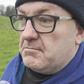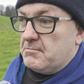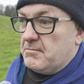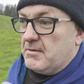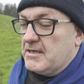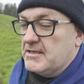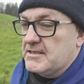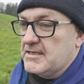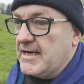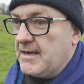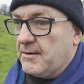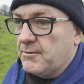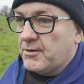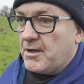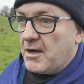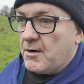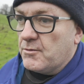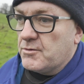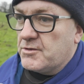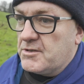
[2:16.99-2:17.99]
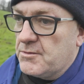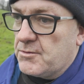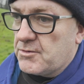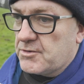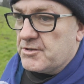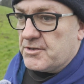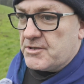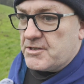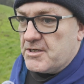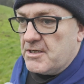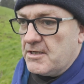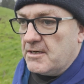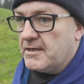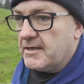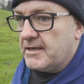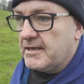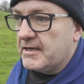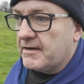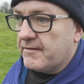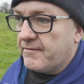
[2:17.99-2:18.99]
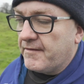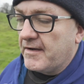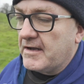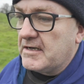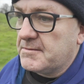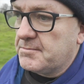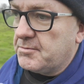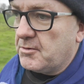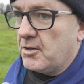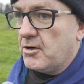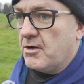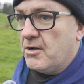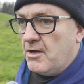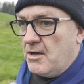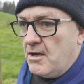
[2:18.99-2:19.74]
when I say outgoing, she wasn't in your face, but